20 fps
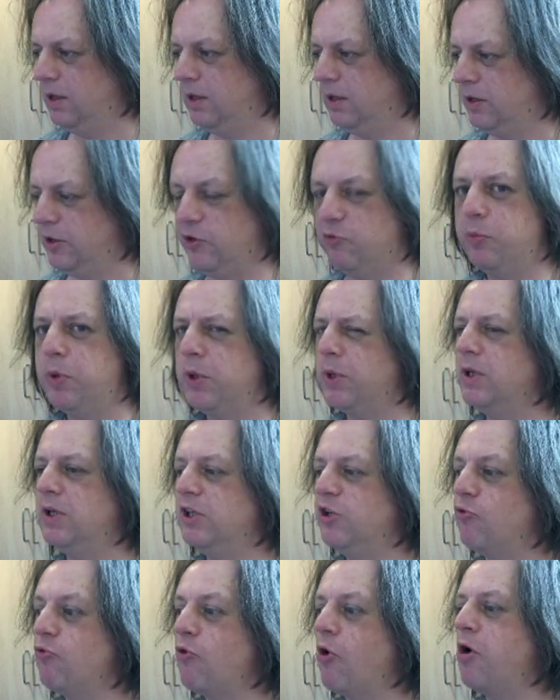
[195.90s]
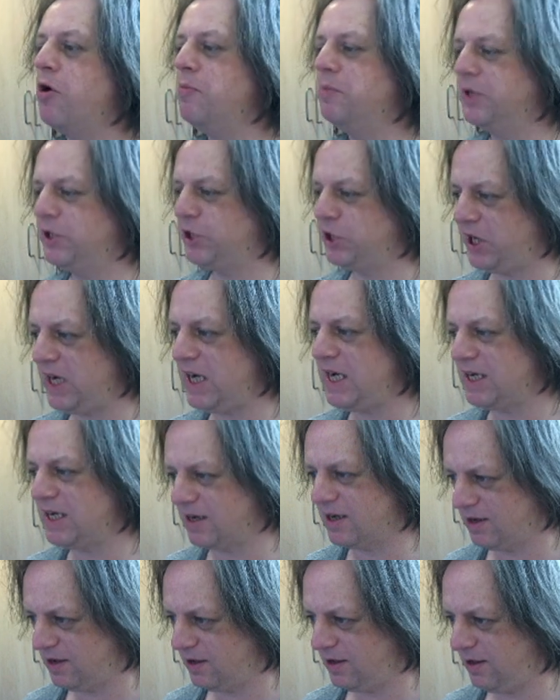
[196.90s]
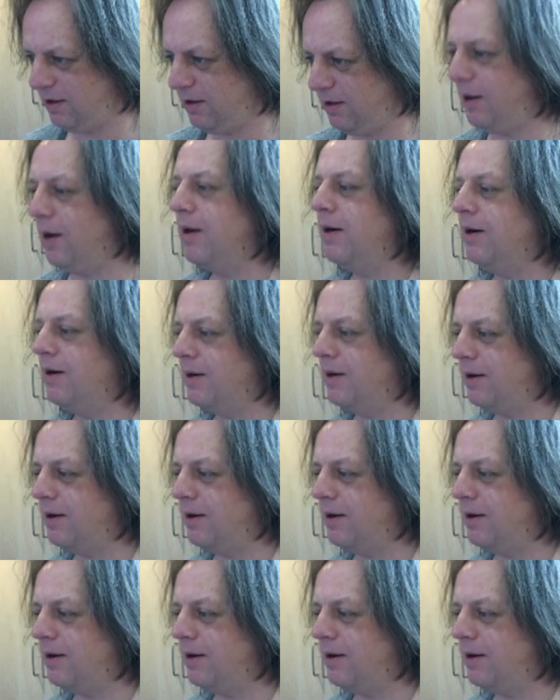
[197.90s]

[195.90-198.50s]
You've put it in the wrong machine. Ha ha